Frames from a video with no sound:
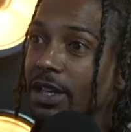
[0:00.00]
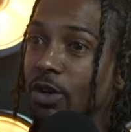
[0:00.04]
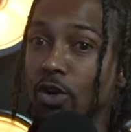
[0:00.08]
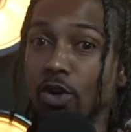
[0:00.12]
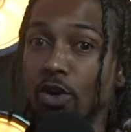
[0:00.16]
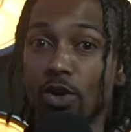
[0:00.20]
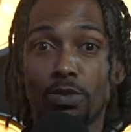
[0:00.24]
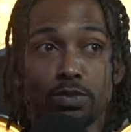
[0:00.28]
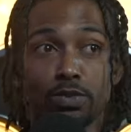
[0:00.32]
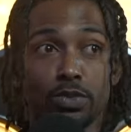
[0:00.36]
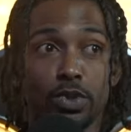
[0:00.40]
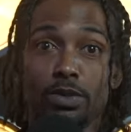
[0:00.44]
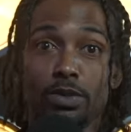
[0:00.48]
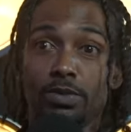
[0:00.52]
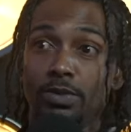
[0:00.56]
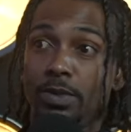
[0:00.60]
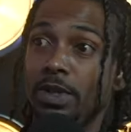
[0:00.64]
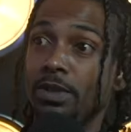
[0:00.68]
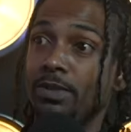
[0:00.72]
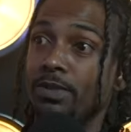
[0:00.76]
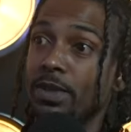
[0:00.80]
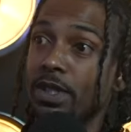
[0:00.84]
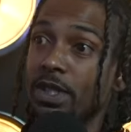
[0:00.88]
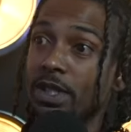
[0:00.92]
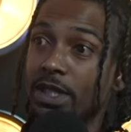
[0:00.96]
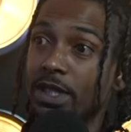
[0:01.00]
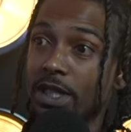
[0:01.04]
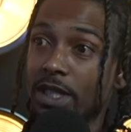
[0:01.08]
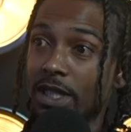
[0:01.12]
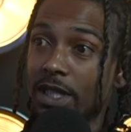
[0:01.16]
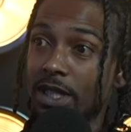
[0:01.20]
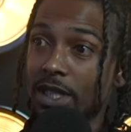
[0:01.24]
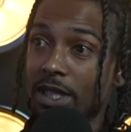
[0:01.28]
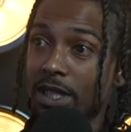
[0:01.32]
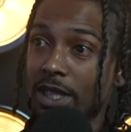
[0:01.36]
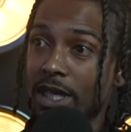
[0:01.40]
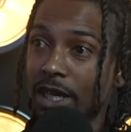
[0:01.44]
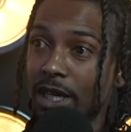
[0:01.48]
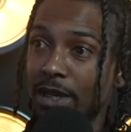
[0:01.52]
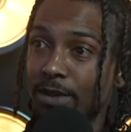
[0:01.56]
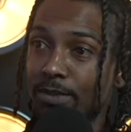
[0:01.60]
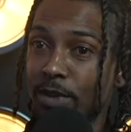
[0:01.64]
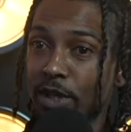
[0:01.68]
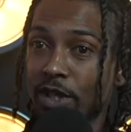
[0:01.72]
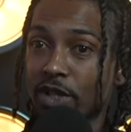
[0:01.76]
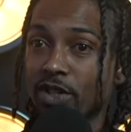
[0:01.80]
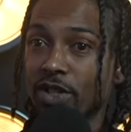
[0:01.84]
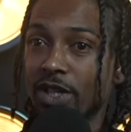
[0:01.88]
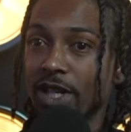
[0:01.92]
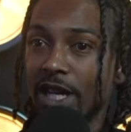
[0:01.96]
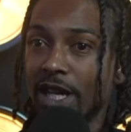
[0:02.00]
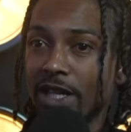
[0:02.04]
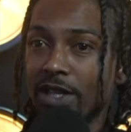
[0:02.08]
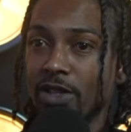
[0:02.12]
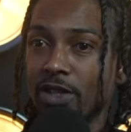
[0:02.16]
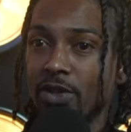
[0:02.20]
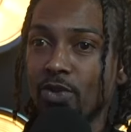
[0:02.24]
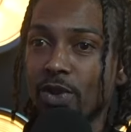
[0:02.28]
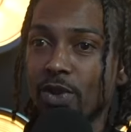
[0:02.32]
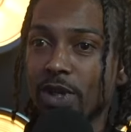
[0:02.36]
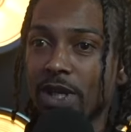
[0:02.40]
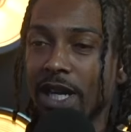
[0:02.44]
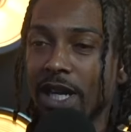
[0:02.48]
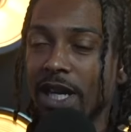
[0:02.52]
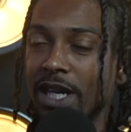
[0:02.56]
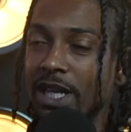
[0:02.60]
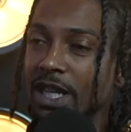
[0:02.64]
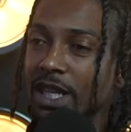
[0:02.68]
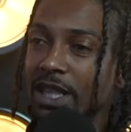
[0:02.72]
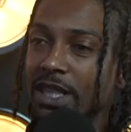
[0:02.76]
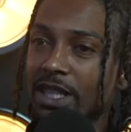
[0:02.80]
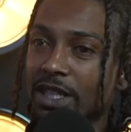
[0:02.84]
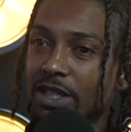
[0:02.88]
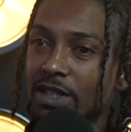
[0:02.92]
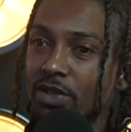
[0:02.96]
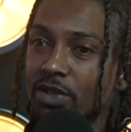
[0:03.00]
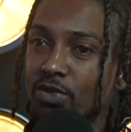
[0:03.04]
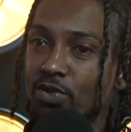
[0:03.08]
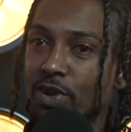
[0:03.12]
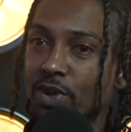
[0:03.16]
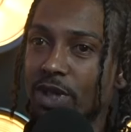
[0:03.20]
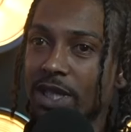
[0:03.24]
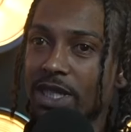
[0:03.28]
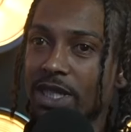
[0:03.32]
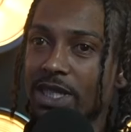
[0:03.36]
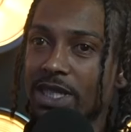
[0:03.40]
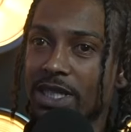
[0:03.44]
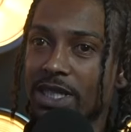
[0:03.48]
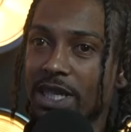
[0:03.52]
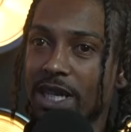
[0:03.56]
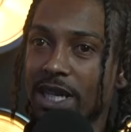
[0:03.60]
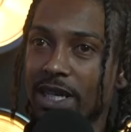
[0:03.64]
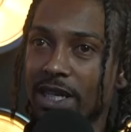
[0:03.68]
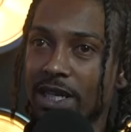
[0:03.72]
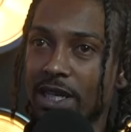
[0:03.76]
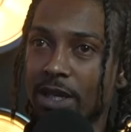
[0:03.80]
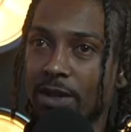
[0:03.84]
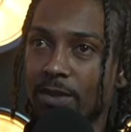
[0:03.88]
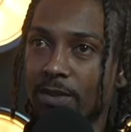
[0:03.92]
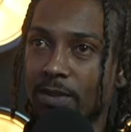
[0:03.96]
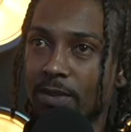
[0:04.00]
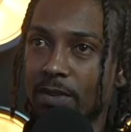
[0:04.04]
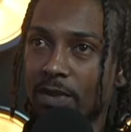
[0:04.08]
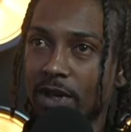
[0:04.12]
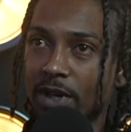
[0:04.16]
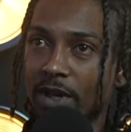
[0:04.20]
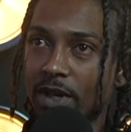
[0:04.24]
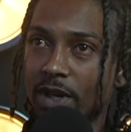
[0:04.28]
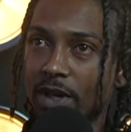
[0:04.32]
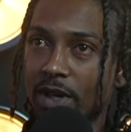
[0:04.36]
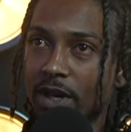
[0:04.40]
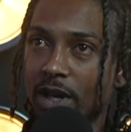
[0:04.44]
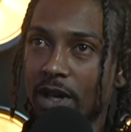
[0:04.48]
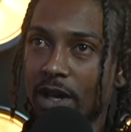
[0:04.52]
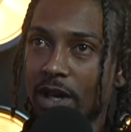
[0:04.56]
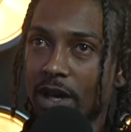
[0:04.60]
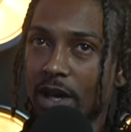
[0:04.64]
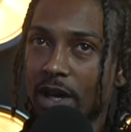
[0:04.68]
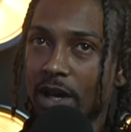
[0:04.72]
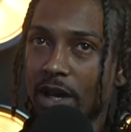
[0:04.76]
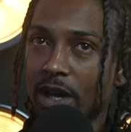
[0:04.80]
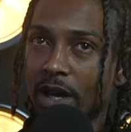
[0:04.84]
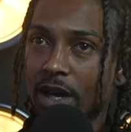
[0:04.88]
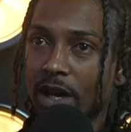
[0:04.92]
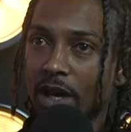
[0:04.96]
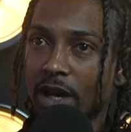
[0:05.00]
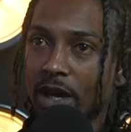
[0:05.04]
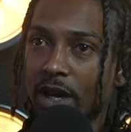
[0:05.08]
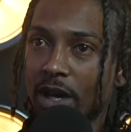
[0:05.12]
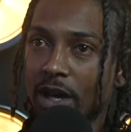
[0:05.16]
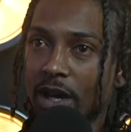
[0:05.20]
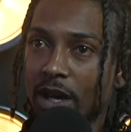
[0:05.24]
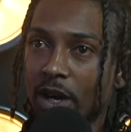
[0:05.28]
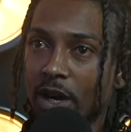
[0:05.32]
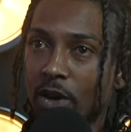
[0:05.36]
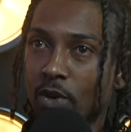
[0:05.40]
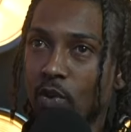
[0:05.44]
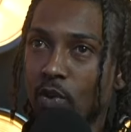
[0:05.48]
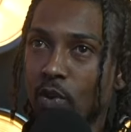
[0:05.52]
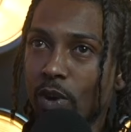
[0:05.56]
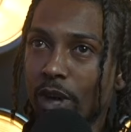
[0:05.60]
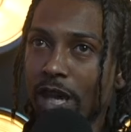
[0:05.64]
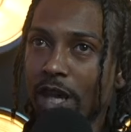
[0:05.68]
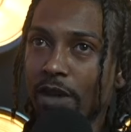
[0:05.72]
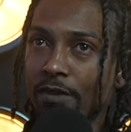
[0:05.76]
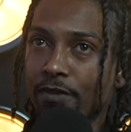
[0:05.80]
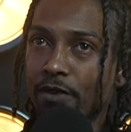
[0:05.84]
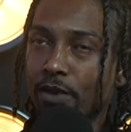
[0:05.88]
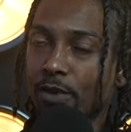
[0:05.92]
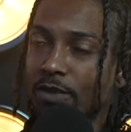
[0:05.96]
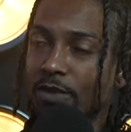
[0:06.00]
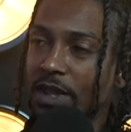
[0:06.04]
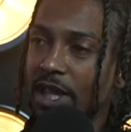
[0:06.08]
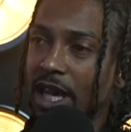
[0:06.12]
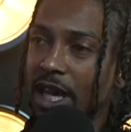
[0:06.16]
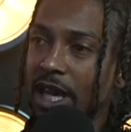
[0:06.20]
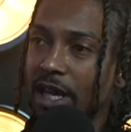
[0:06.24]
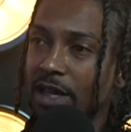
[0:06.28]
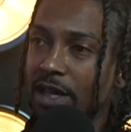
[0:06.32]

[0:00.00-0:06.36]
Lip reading: Oh, look, he did it again. But you're not doing anything to really set them away from that.